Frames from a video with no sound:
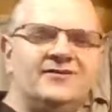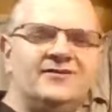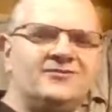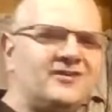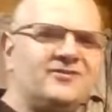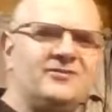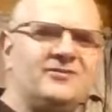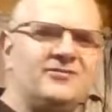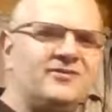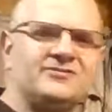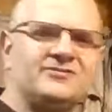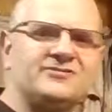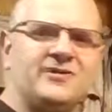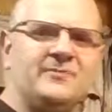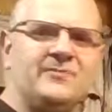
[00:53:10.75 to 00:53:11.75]
Try to do
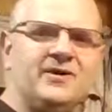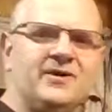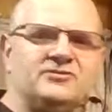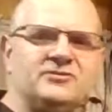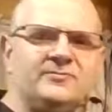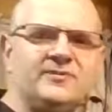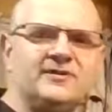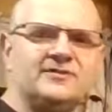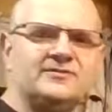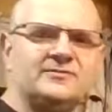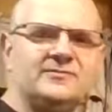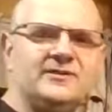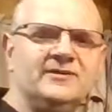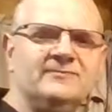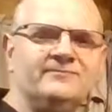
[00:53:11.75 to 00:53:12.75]
things on a budget because, I
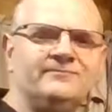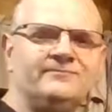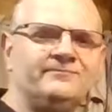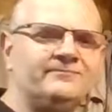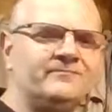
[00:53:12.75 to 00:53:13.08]
mean,